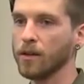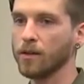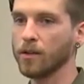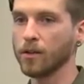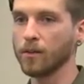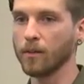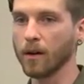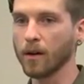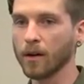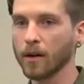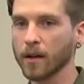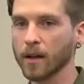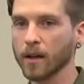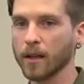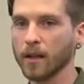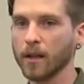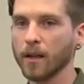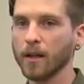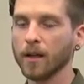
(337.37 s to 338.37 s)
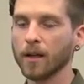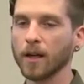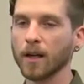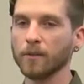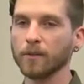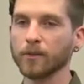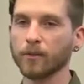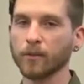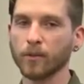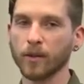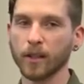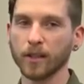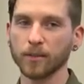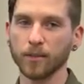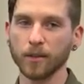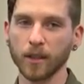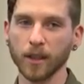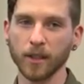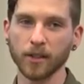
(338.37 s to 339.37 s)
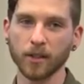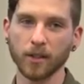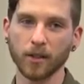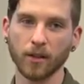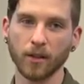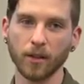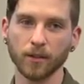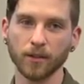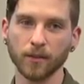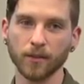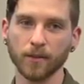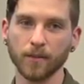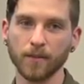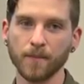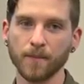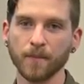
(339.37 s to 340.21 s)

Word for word: to market comes from transportation costs.